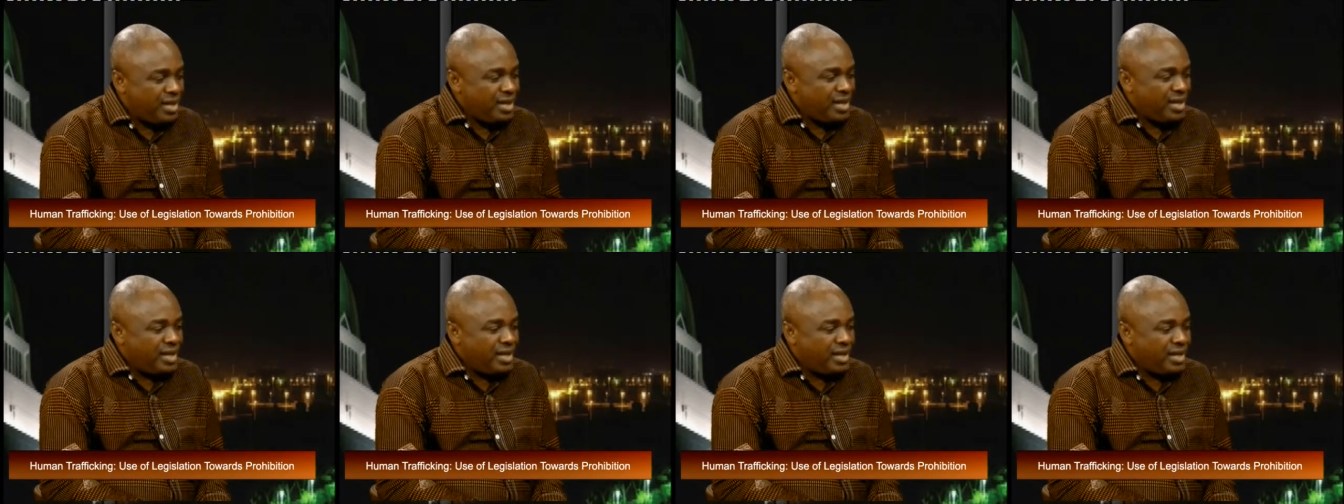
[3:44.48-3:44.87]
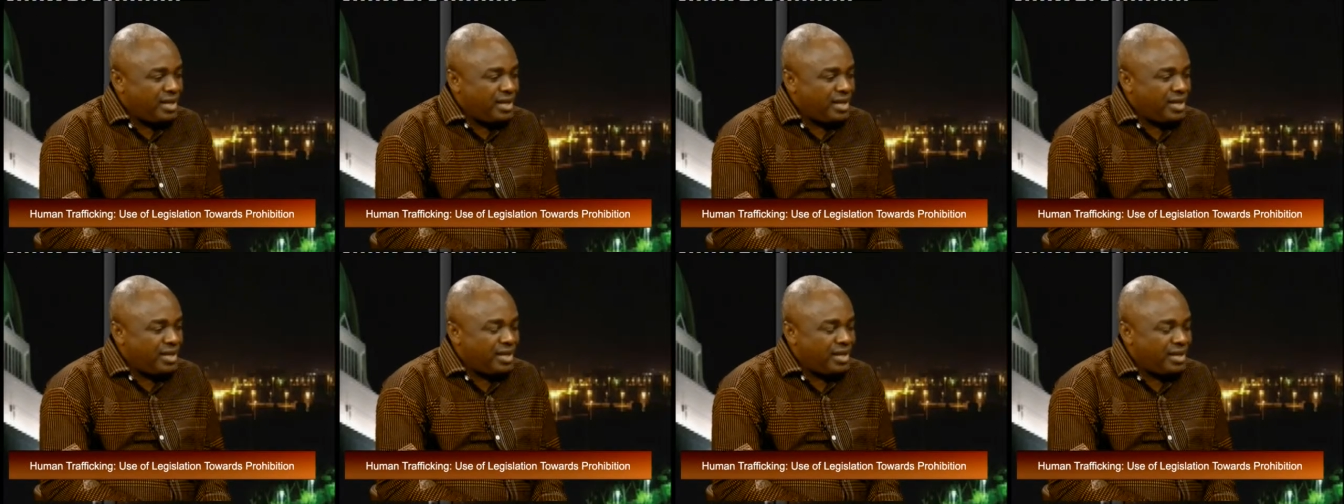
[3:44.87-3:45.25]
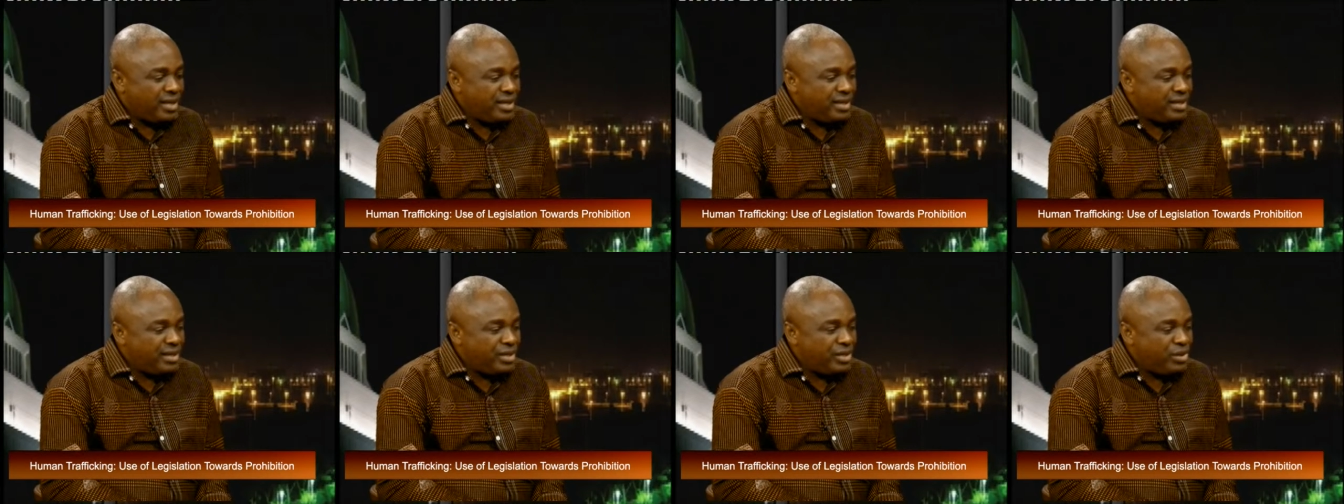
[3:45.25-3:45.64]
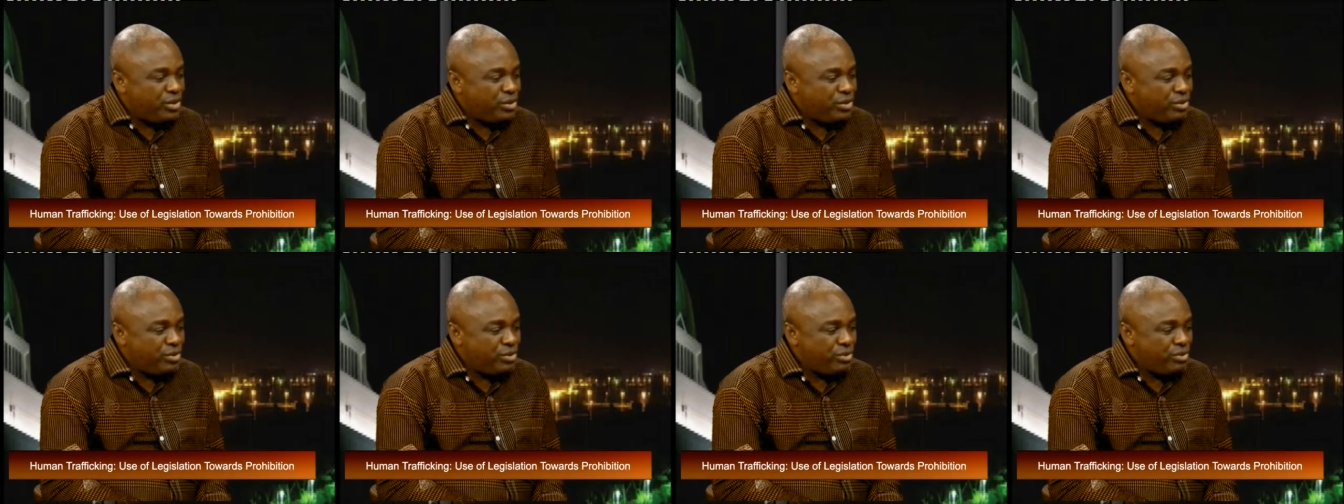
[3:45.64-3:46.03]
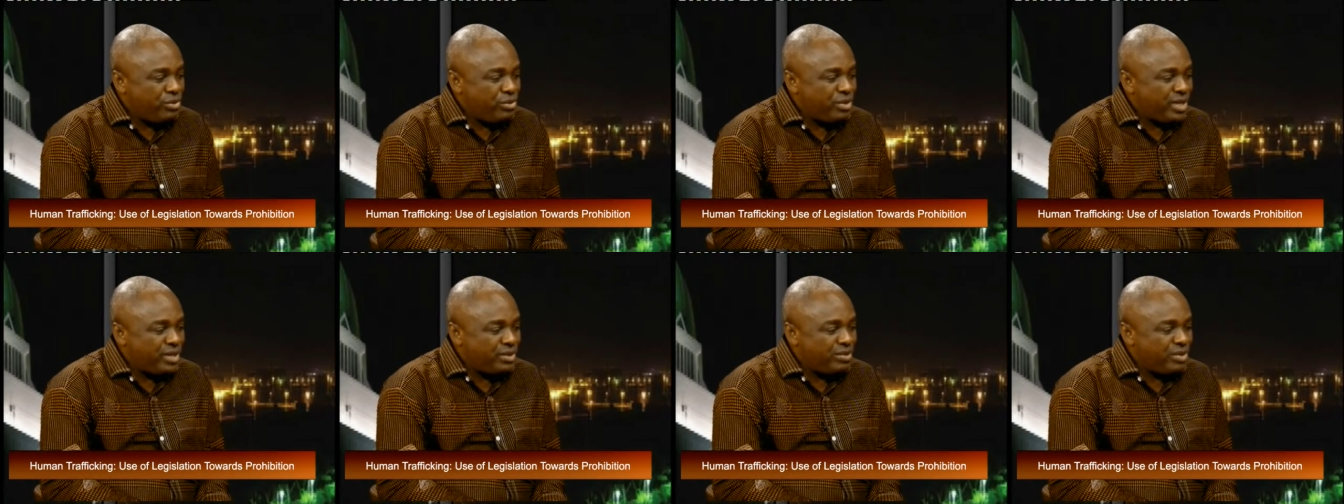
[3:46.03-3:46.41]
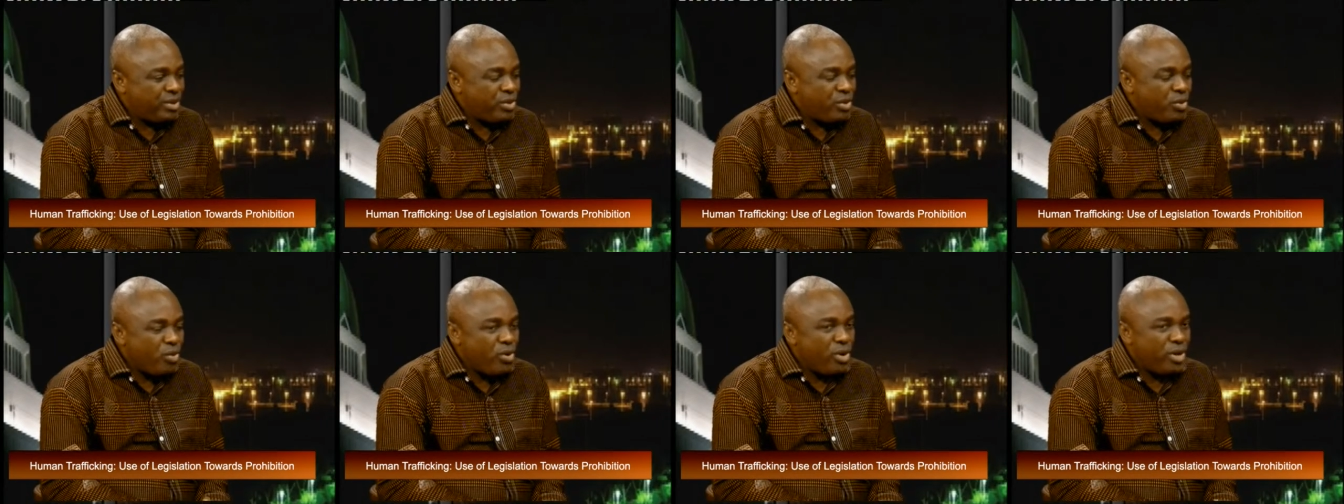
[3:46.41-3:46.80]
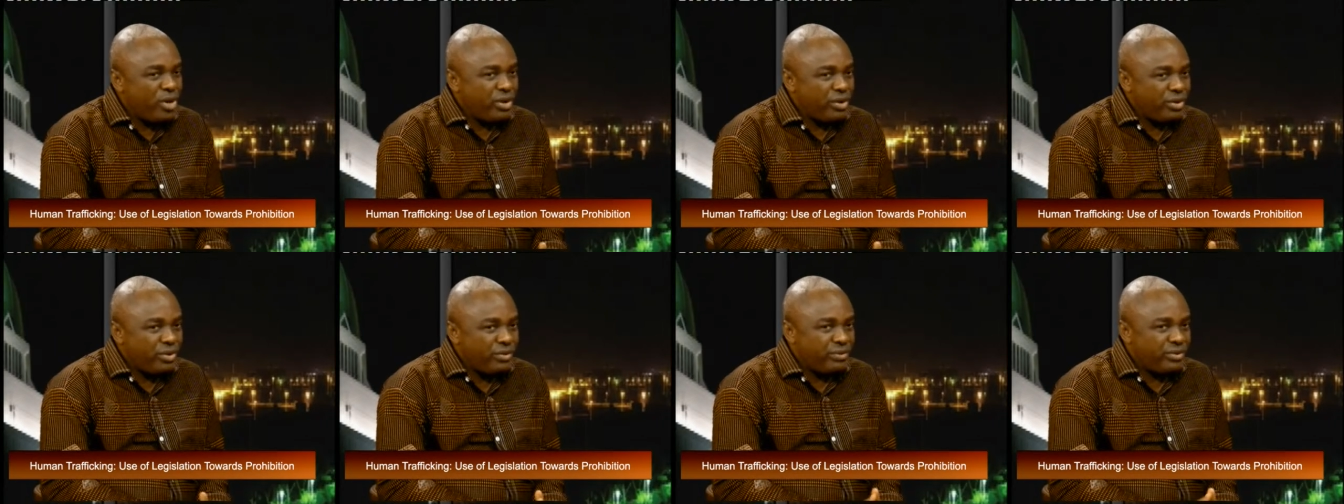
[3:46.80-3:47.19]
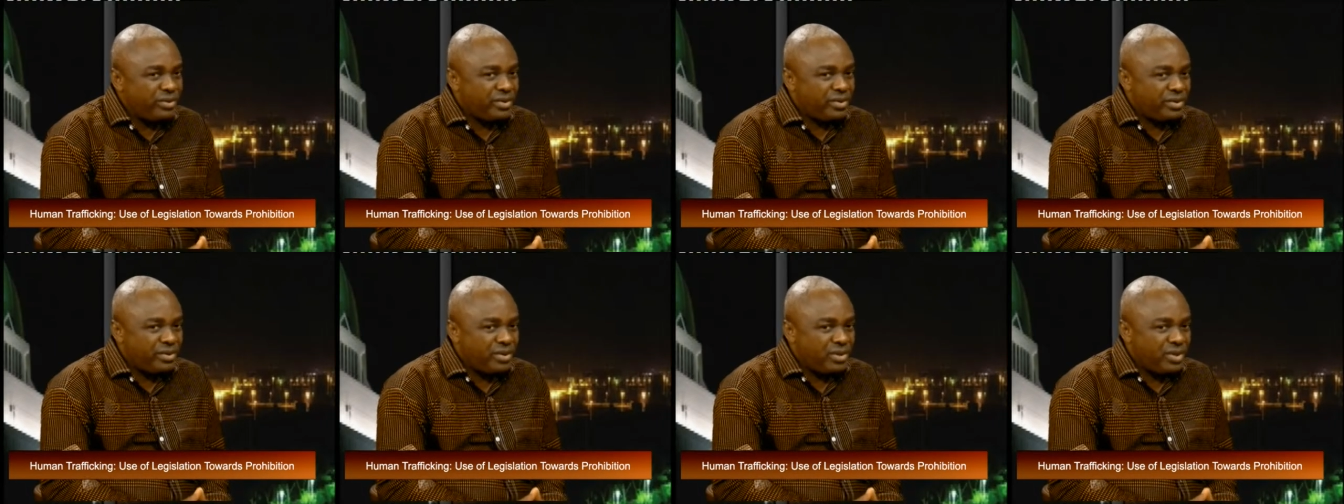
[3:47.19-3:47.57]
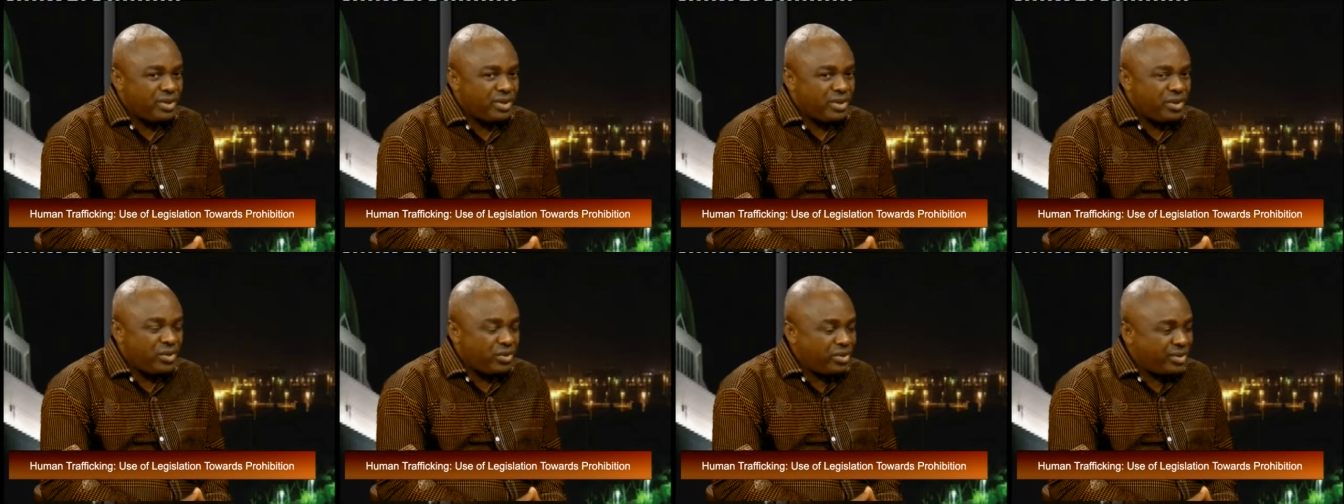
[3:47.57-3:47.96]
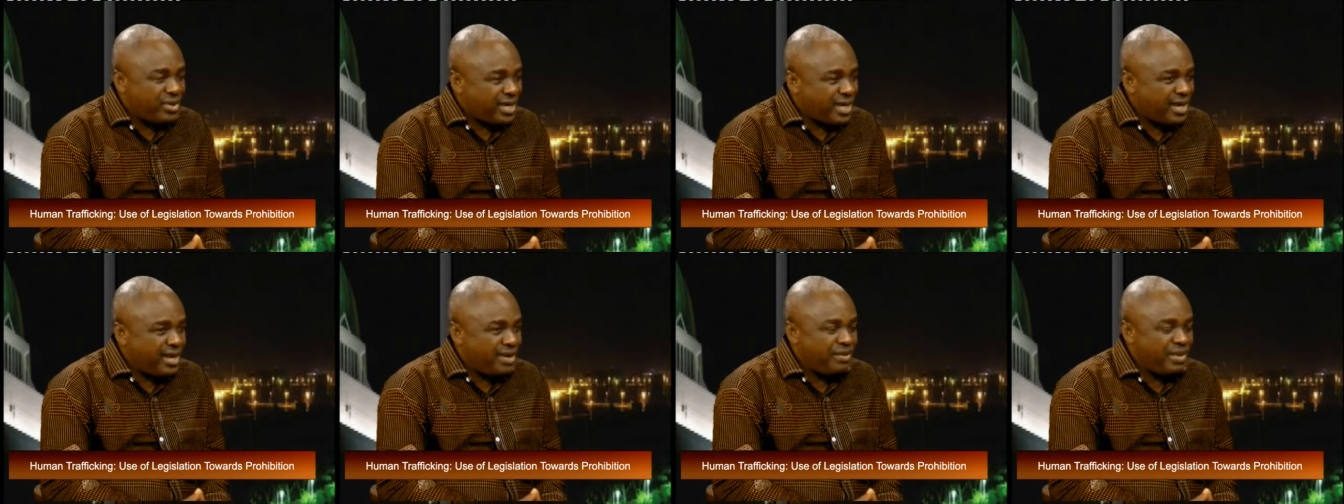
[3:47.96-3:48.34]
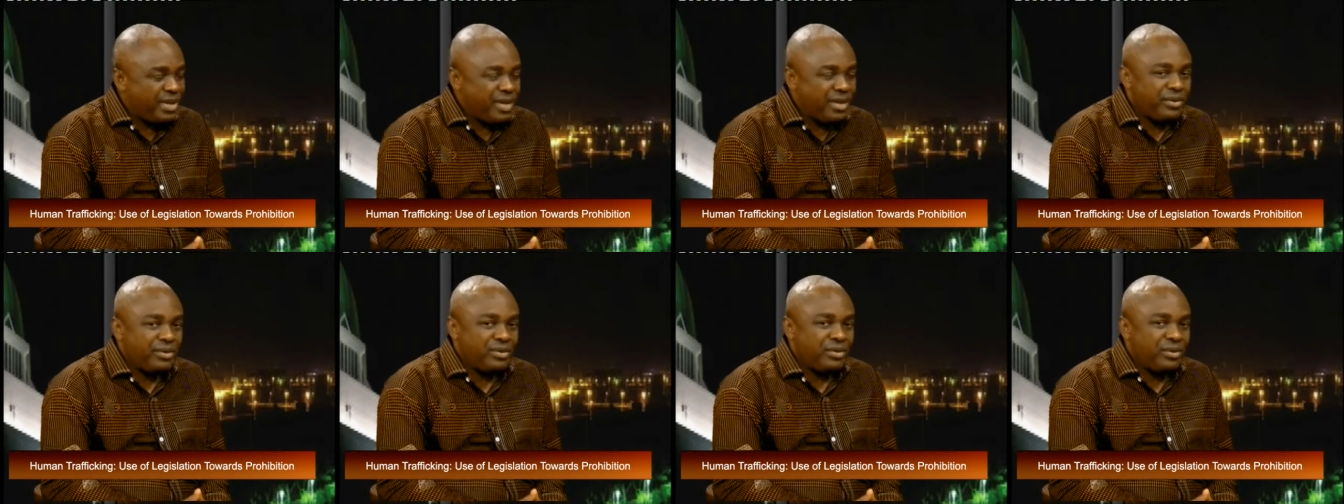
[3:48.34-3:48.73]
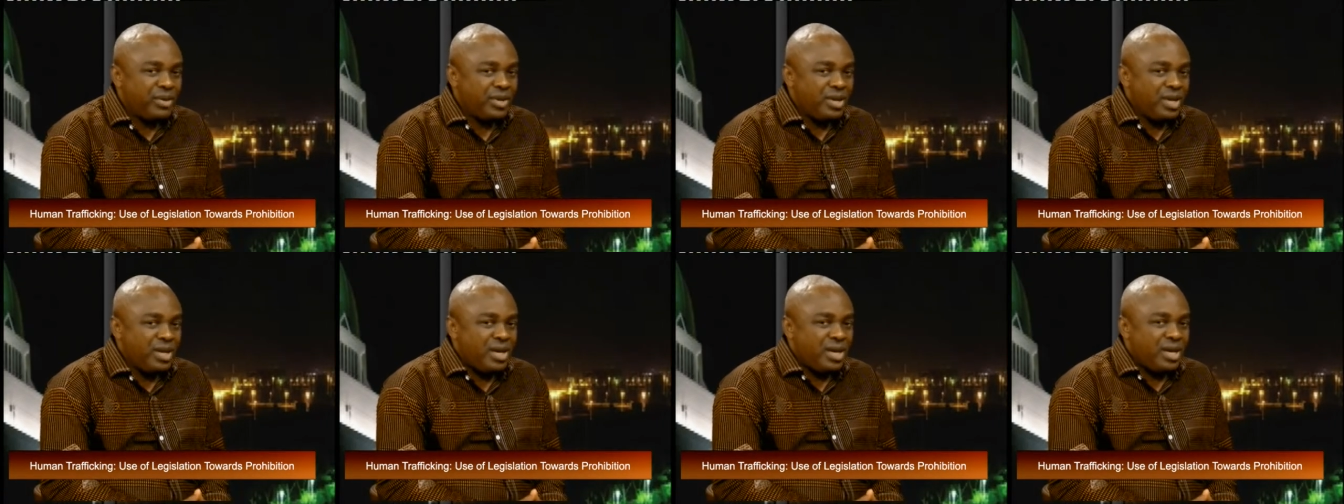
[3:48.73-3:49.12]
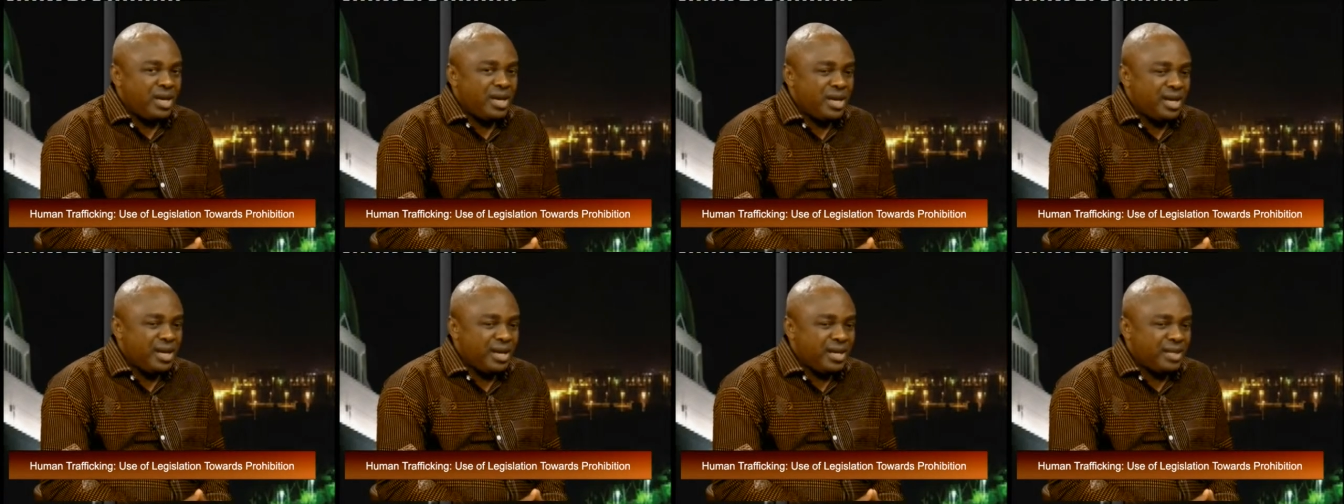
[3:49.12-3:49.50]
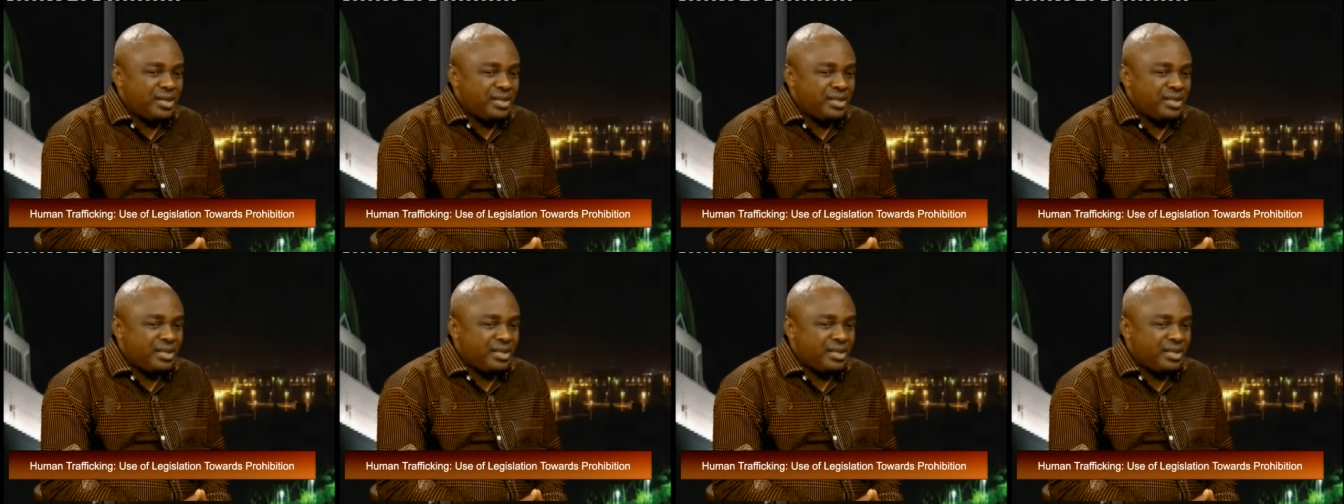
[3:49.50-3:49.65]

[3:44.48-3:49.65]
Uh, this issue has been going on for a long time now and has